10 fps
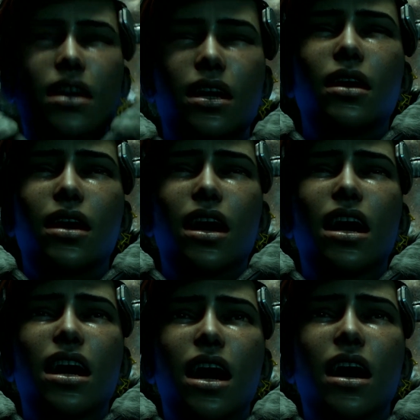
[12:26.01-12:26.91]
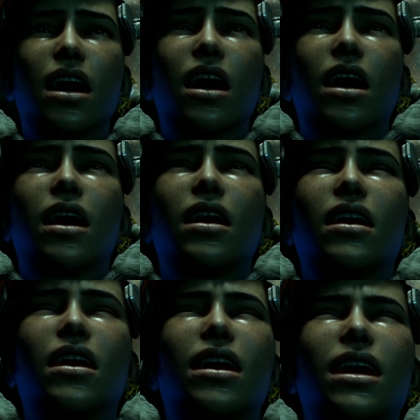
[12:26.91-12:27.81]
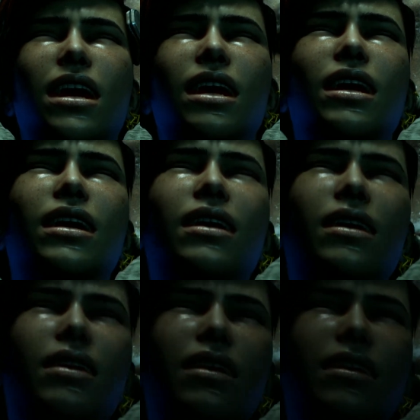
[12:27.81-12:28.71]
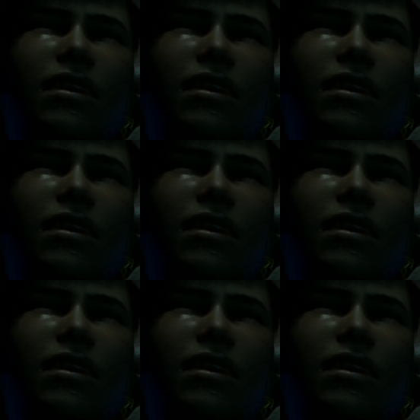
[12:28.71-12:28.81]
now you're paying for a game that came out 5 years